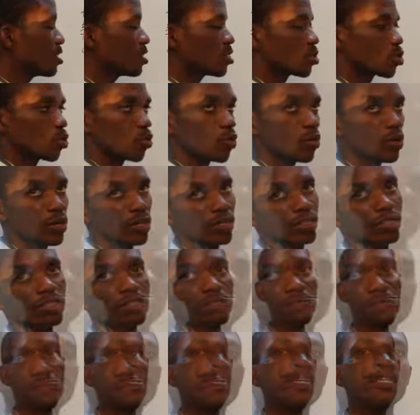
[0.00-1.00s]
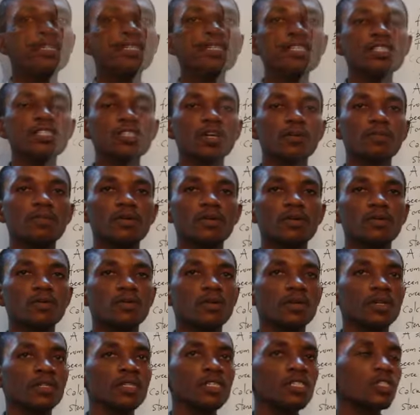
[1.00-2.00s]
squared. In this topic,
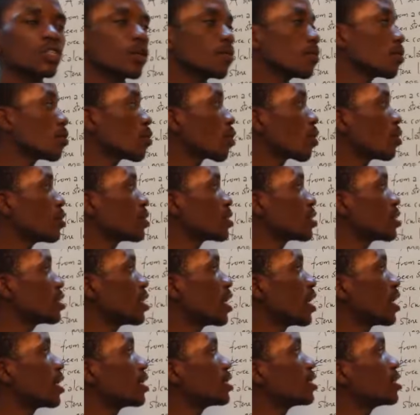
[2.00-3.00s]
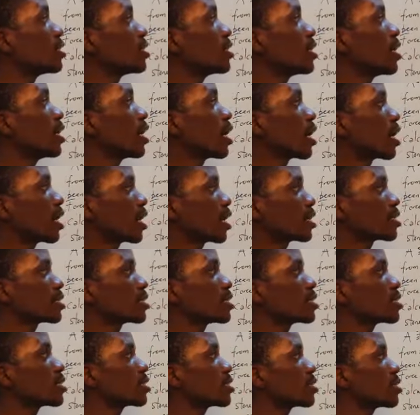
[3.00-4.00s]
we considered
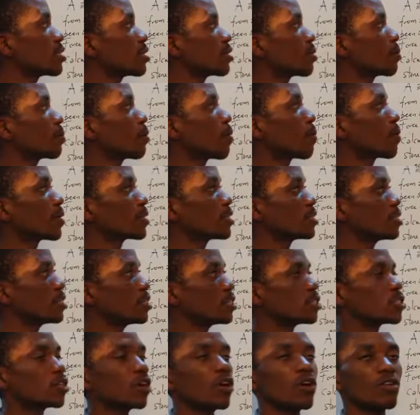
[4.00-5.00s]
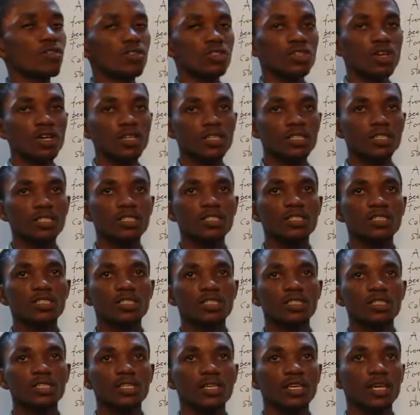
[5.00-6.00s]
elastic properties of
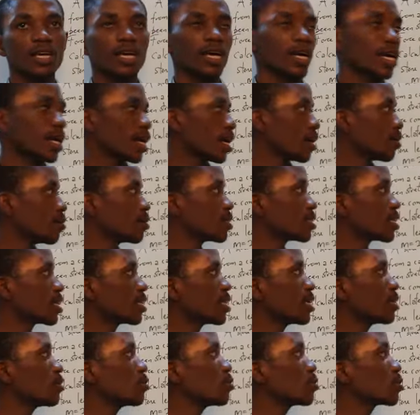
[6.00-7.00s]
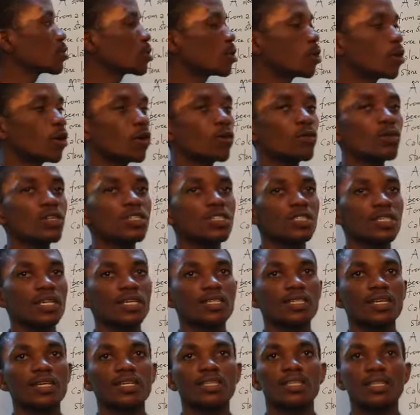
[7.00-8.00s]
solids, and we stated Hooke's law, which
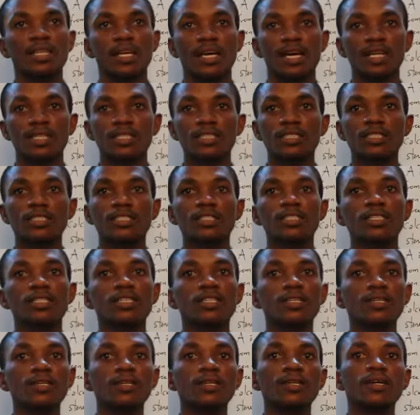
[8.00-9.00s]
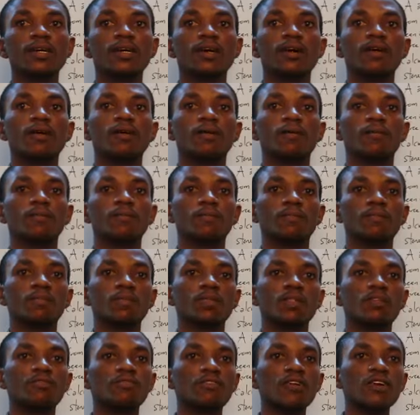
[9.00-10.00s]
stated that
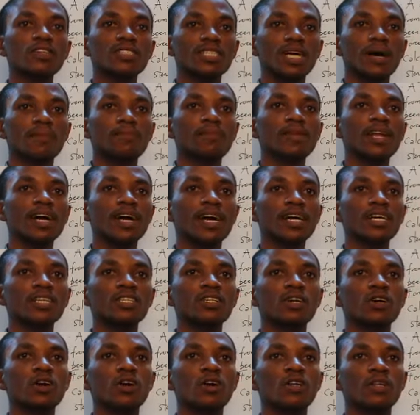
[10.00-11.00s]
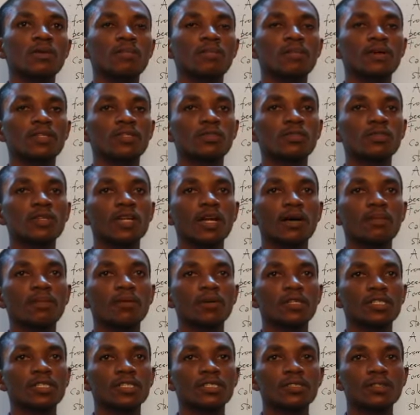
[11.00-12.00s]
The force applied on a particular
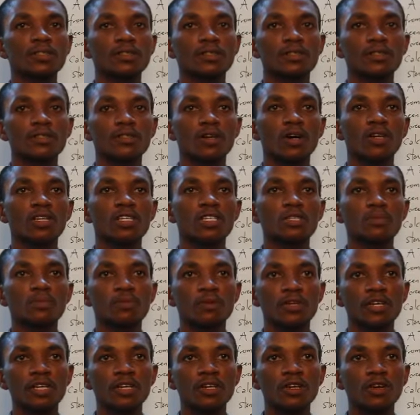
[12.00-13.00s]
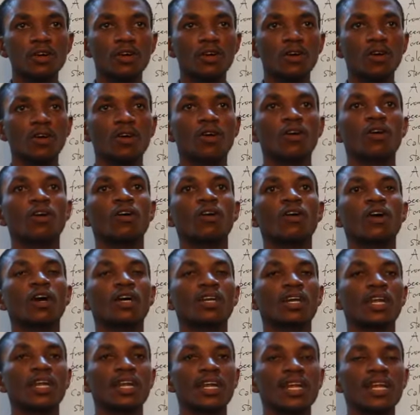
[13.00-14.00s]
body, on a spring or
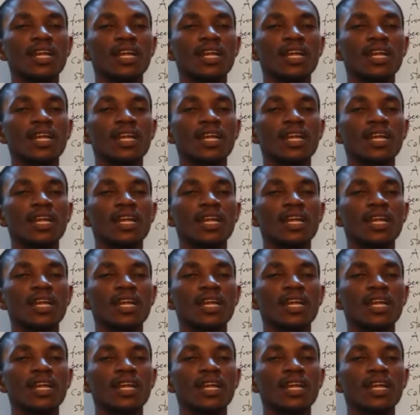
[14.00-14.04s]
on an